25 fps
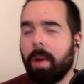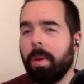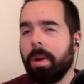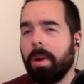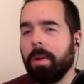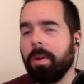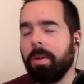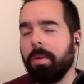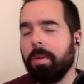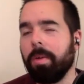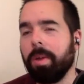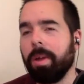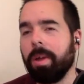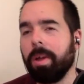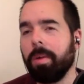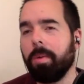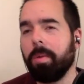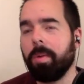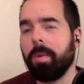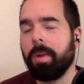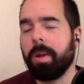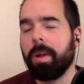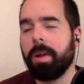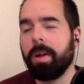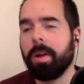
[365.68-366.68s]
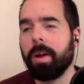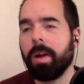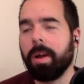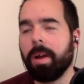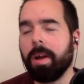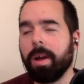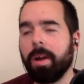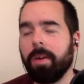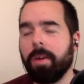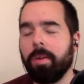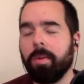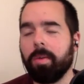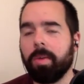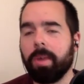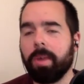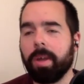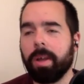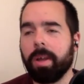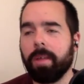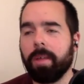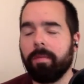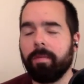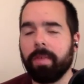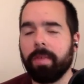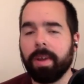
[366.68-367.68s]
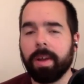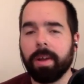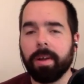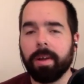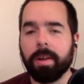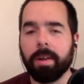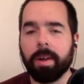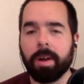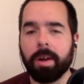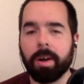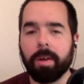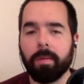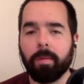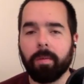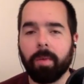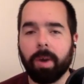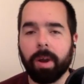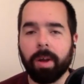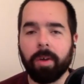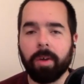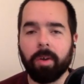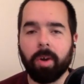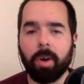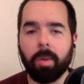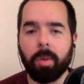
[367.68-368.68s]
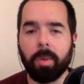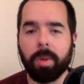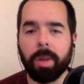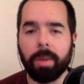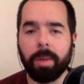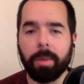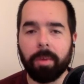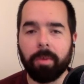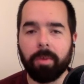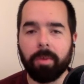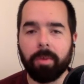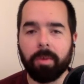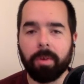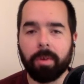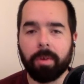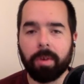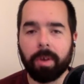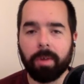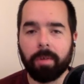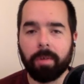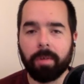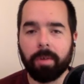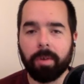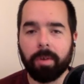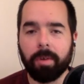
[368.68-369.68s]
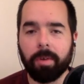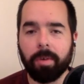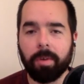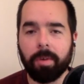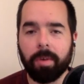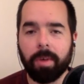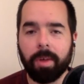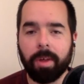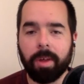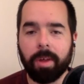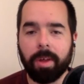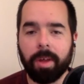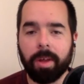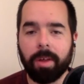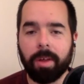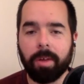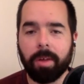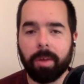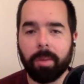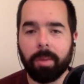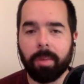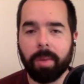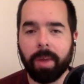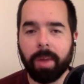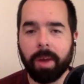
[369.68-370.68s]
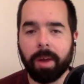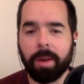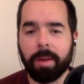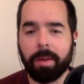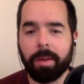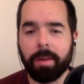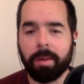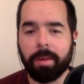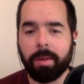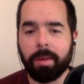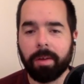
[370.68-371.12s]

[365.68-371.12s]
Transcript: long do you think it kind of got you to get a feel of what a normal image looked like for you, looking back on it?